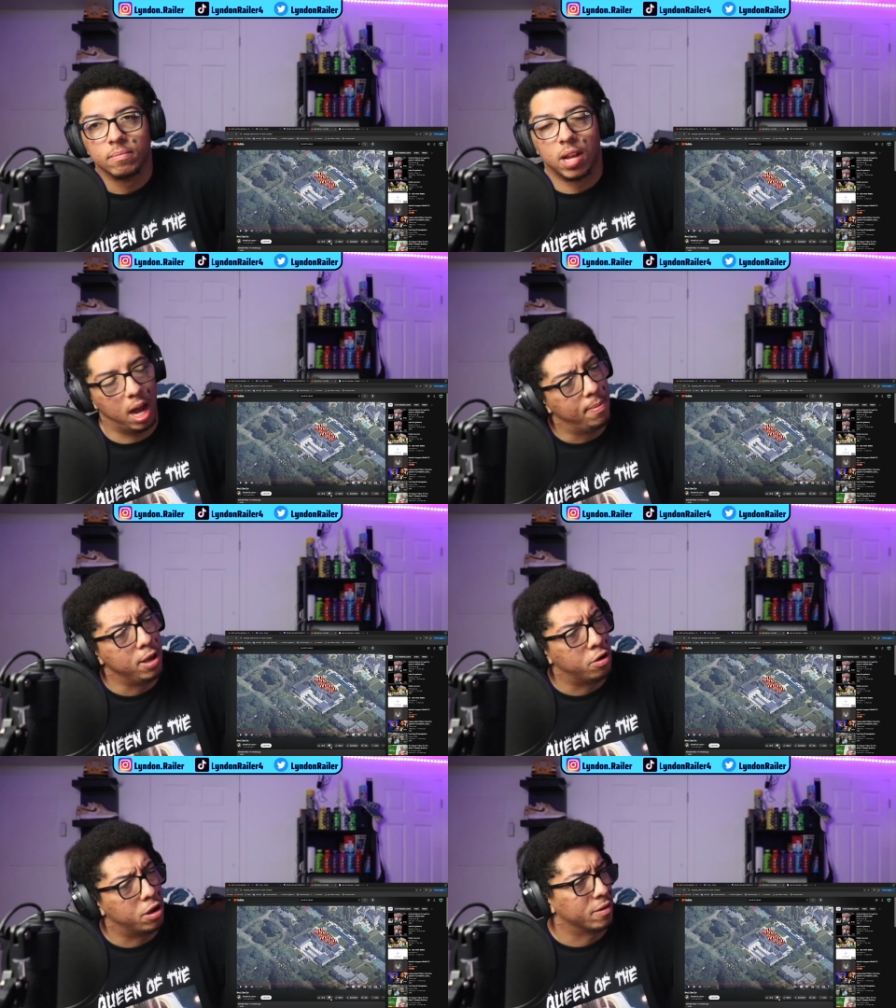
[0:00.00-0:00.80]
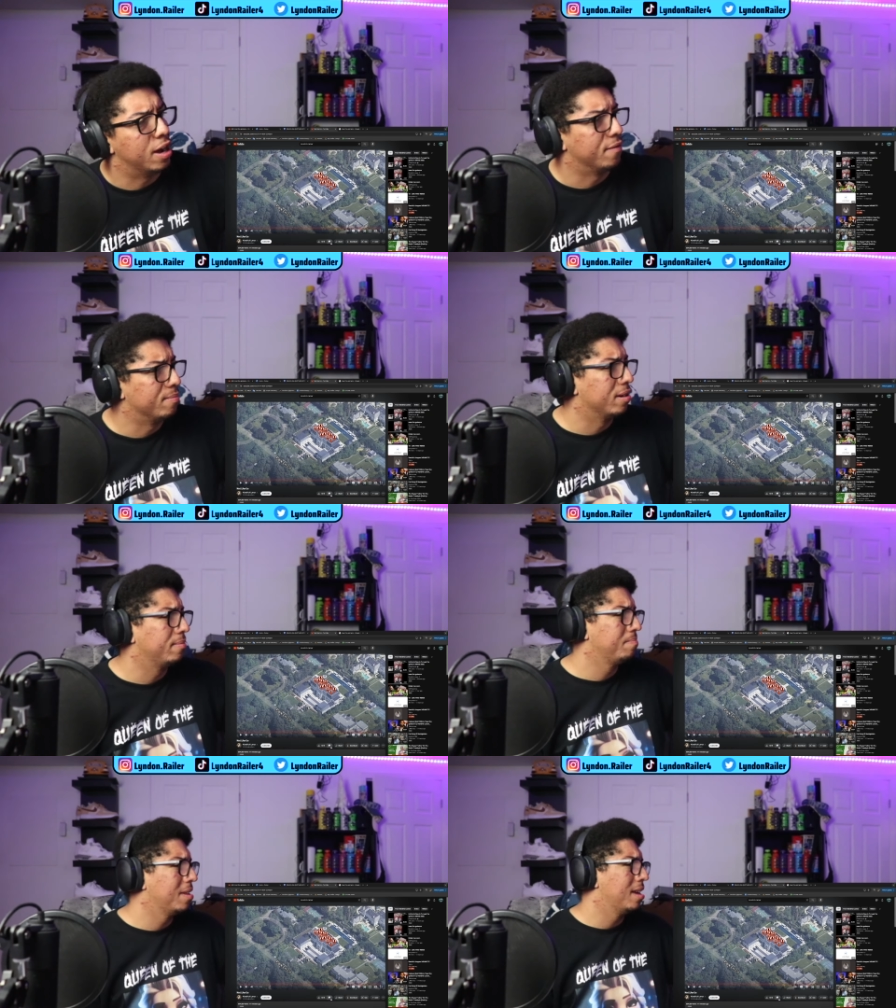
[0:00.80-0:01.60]
Tell me you can recover, bro.
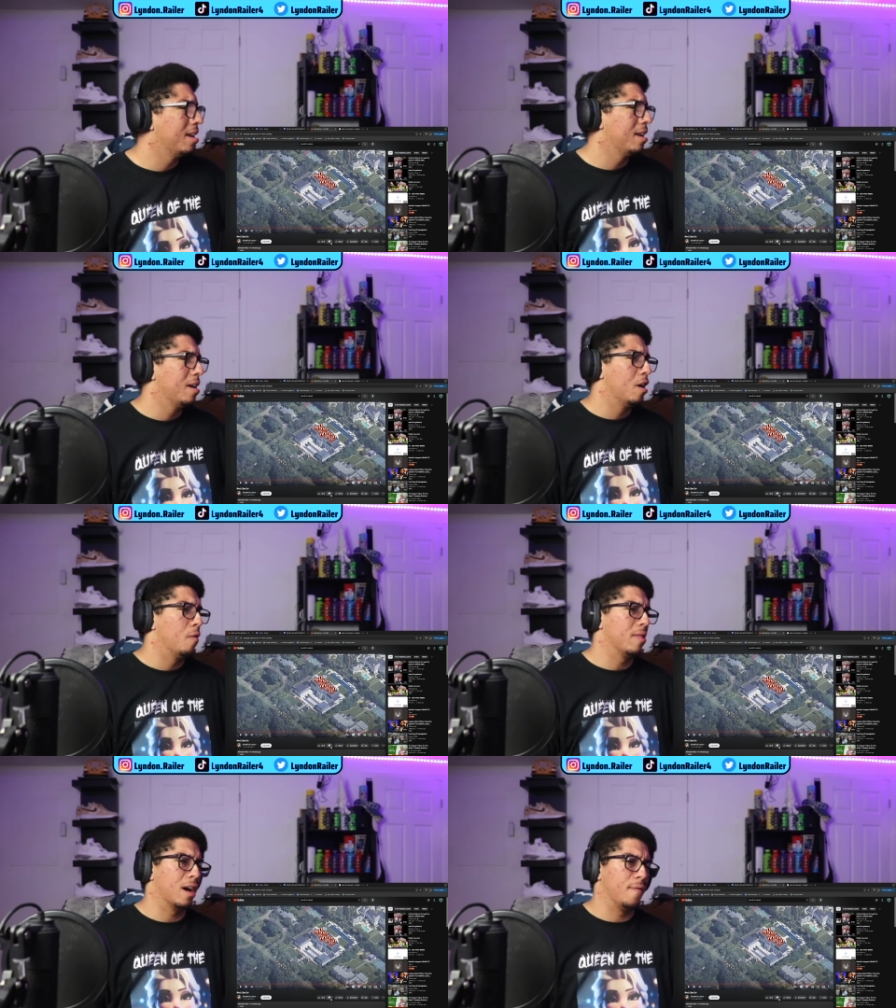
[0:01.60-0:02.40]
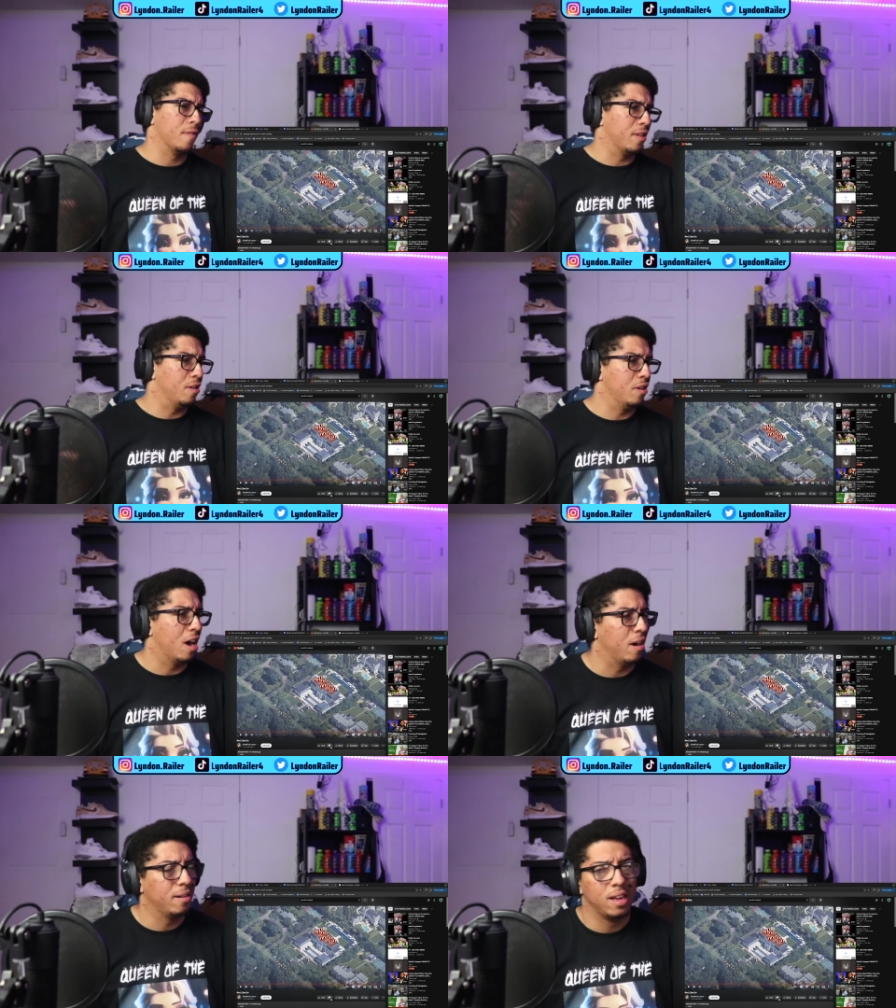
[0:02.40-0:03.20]
Without further ado,
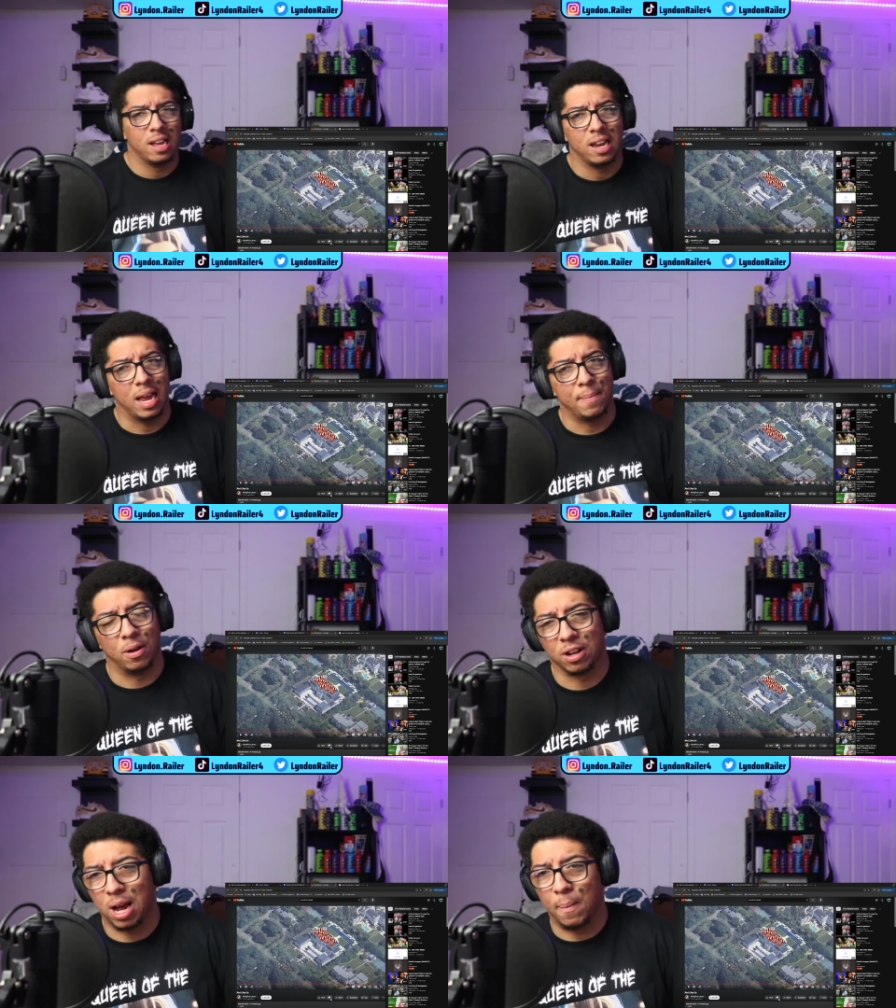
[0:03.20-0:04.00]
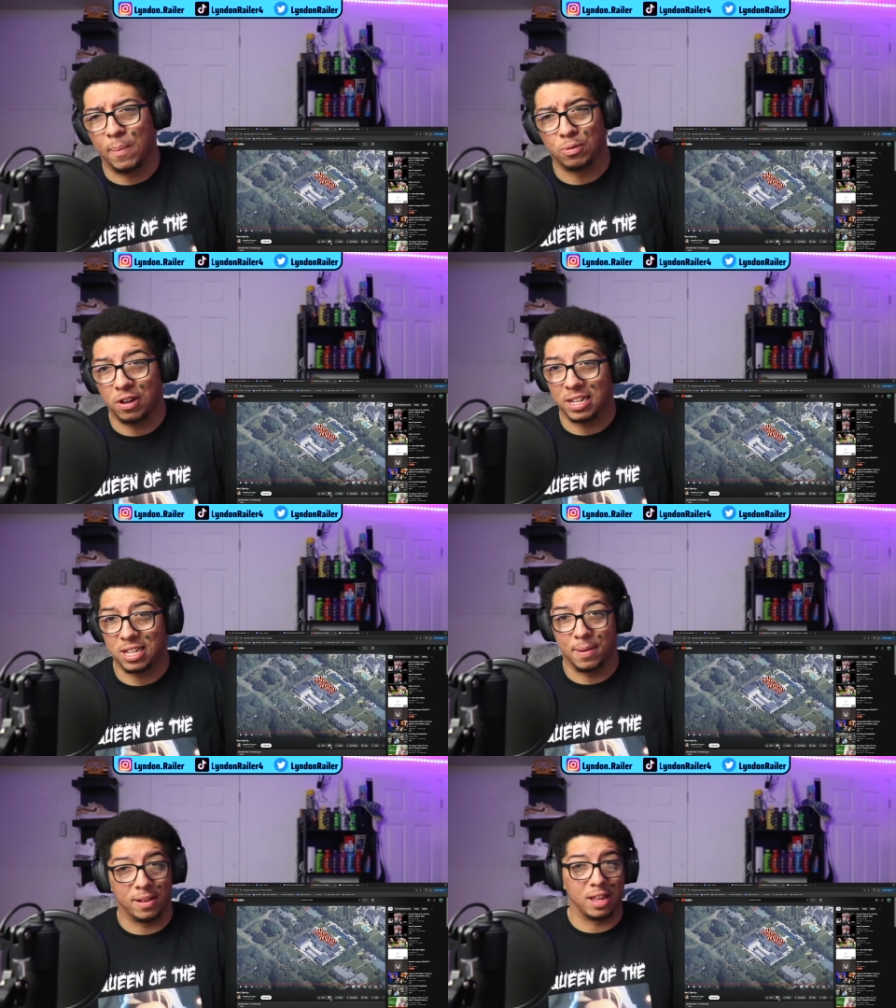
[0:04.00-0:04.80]
y'all, let me know in the comments what you guys
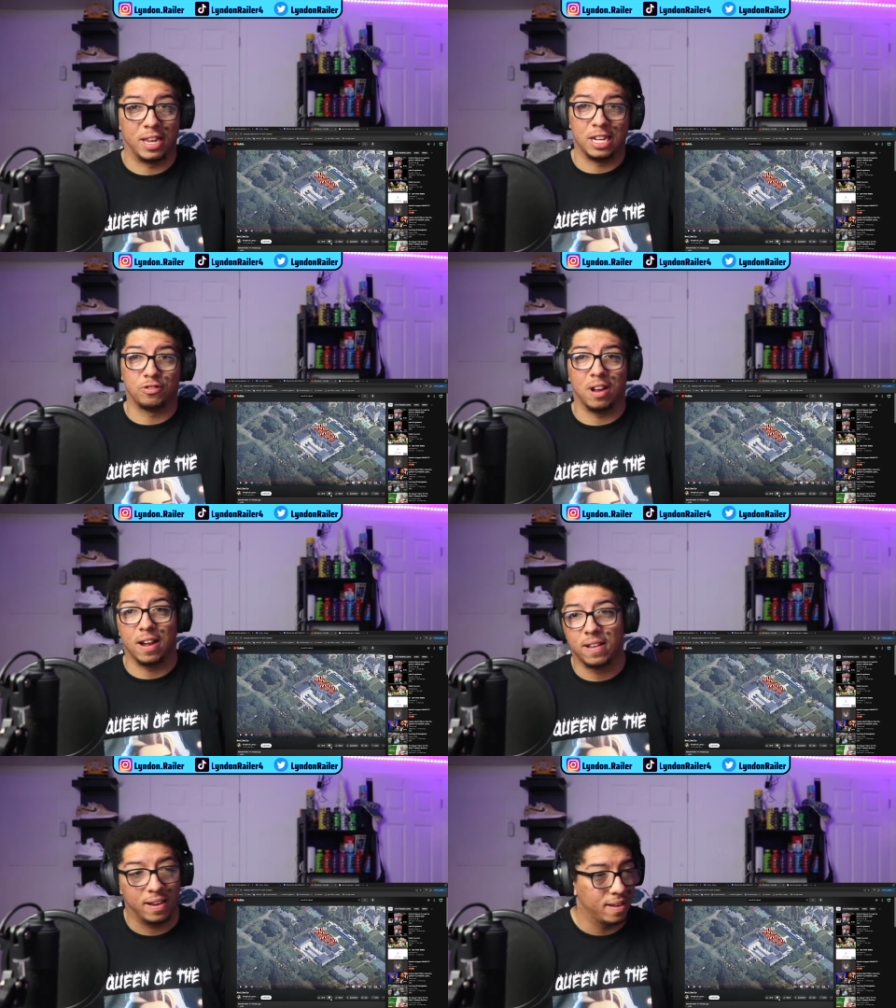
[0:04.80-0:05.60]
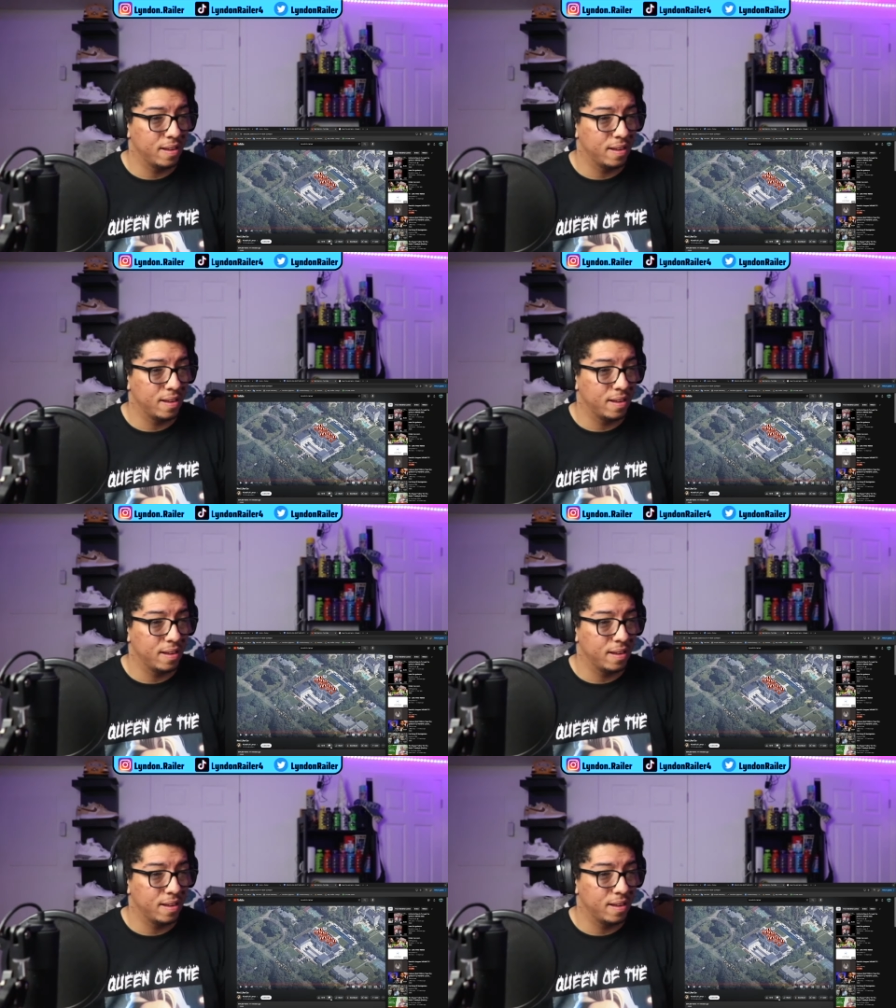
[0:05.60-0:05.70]
think about the diss track.